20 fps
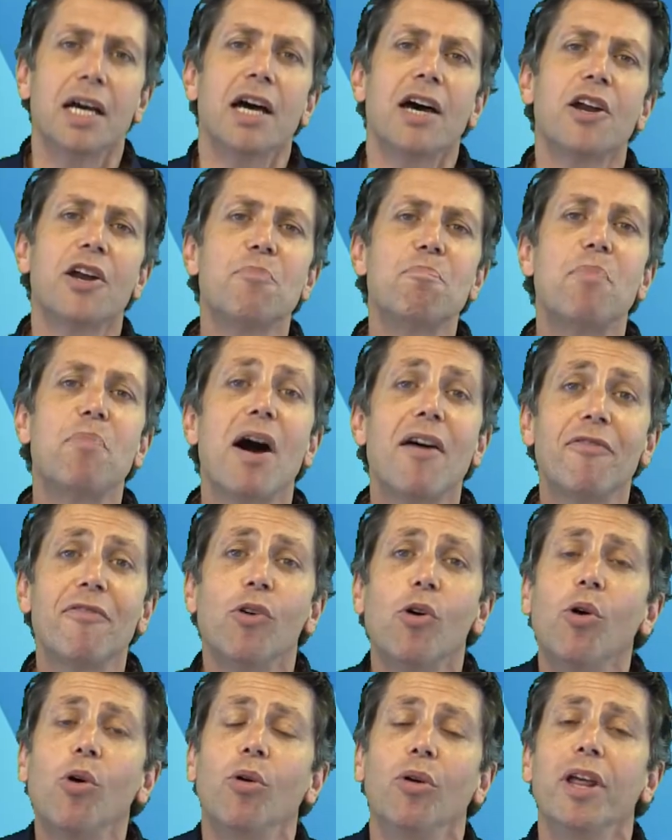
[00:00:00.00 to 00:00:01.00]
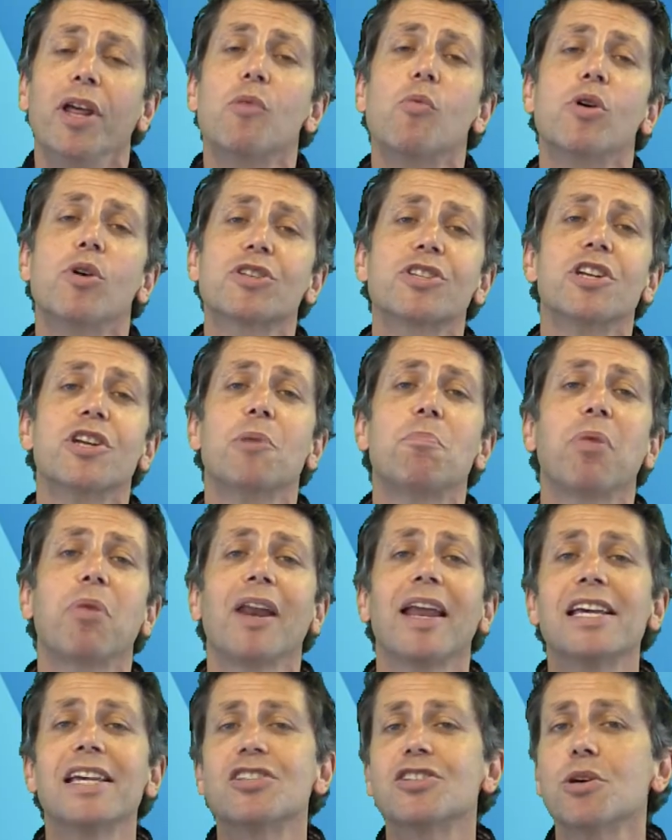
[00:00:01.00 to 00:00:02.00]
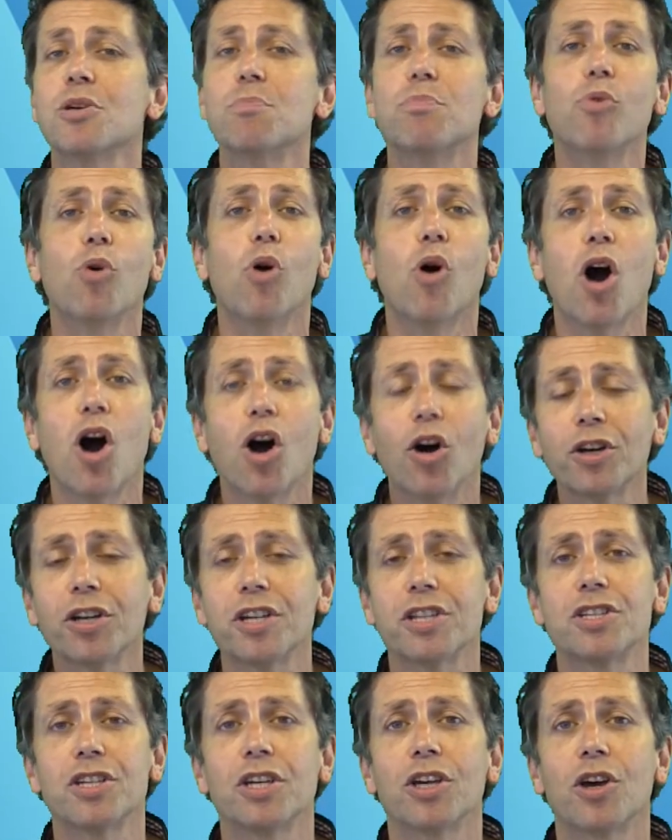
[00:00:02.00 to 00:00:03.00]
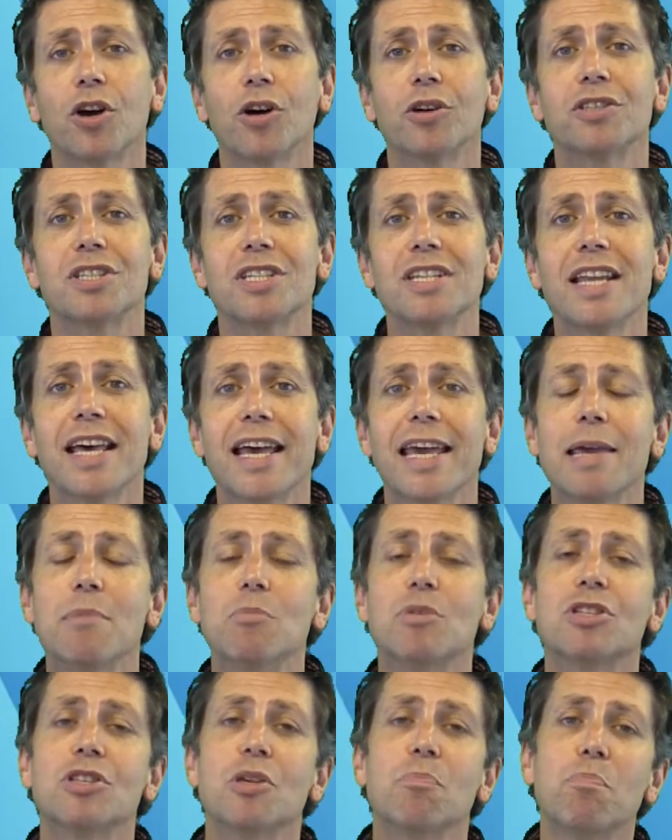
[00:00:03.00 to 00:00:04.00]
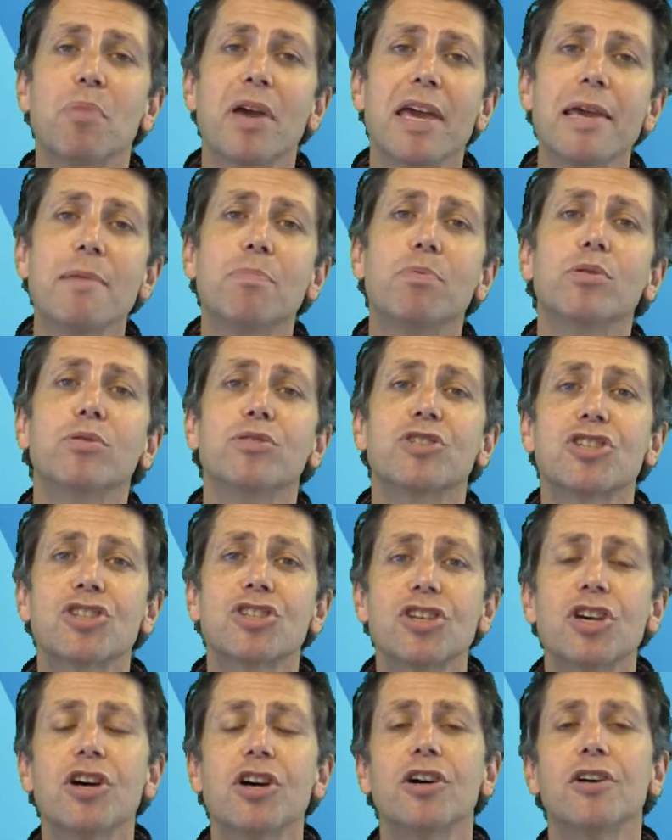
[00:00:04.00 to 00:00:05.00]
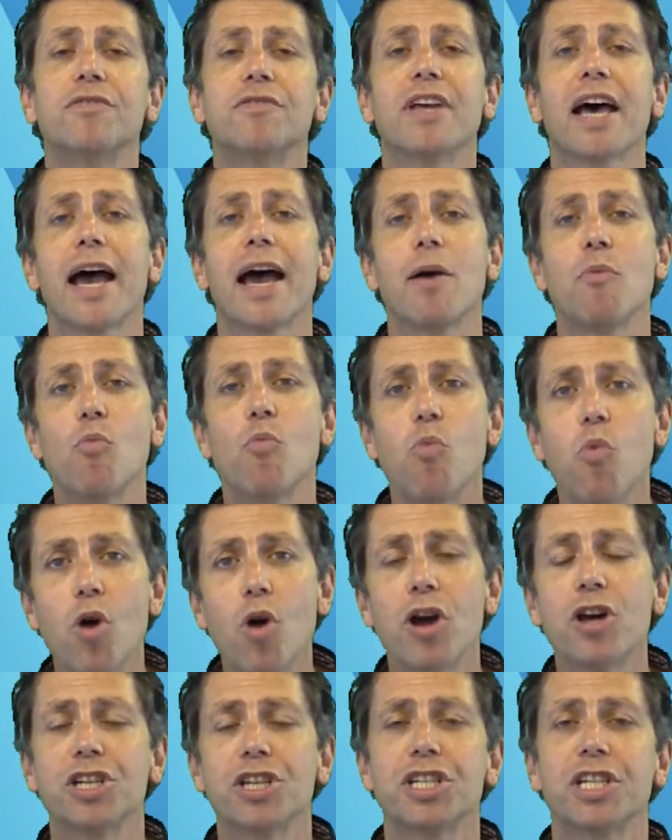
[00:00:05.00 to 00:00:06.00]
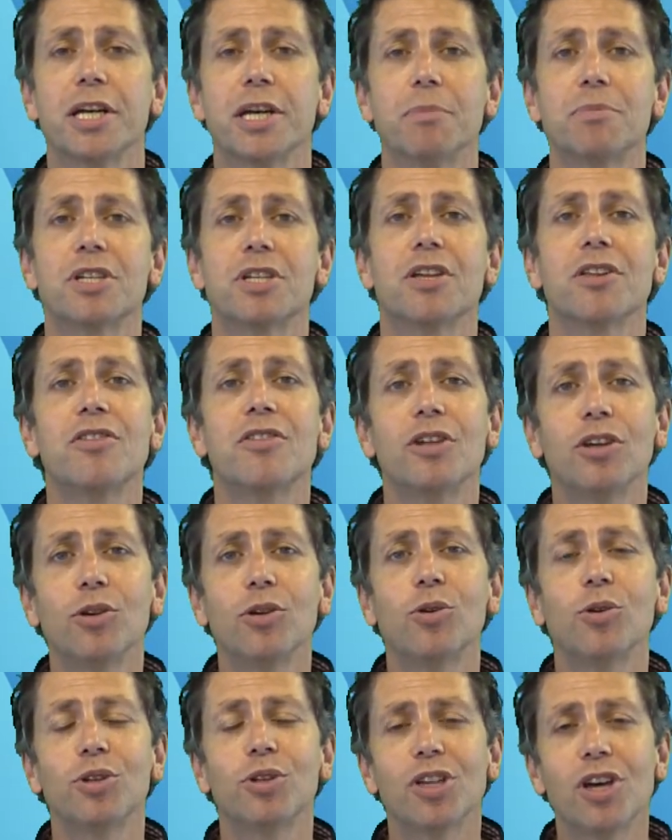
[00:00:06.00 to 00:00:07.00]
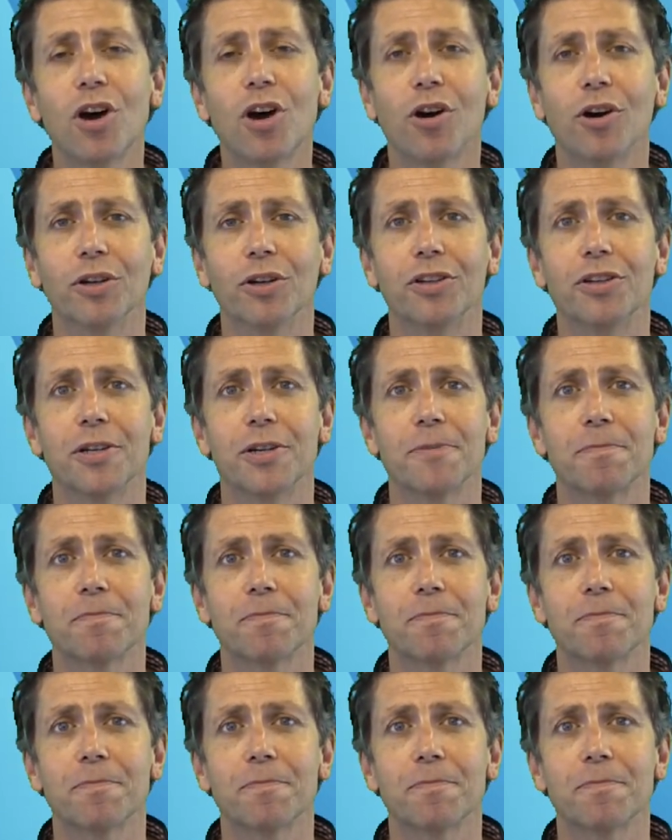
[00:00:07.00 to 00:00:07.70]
And above all, it wasn't a place that brought honour to God's name as the people served and worshipped the Lord God.